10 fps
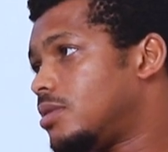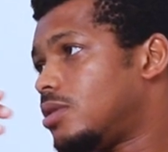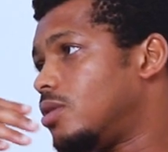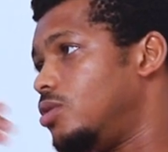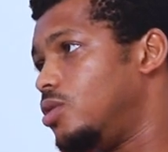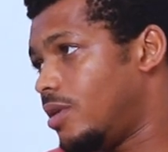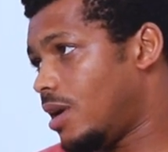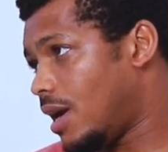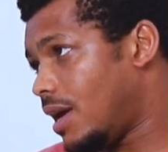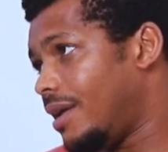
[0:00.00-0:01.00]
So you
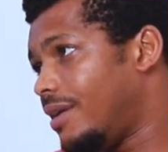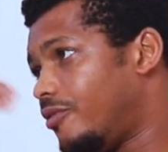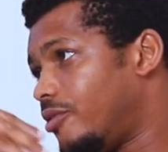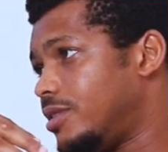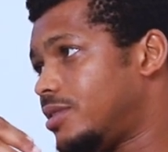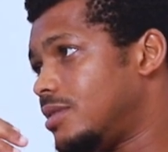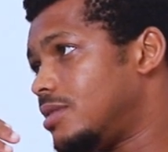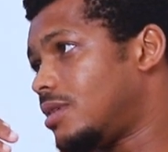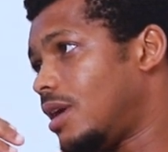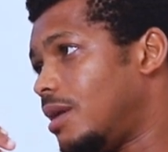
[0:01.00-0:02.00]
and I, for
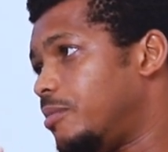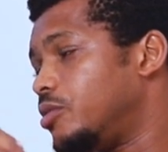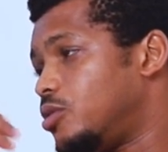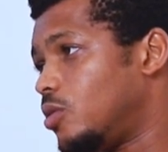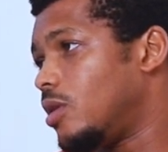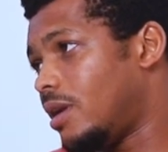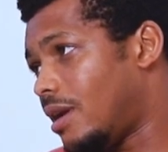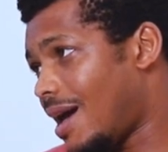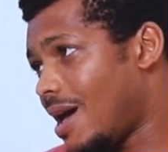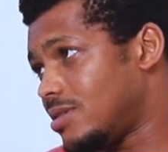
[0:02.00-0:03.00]
instance, can put solar on
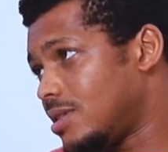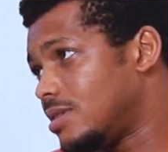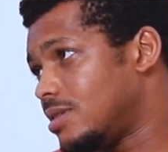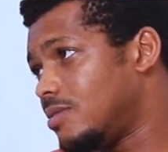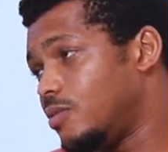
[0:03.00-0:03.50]
our houses.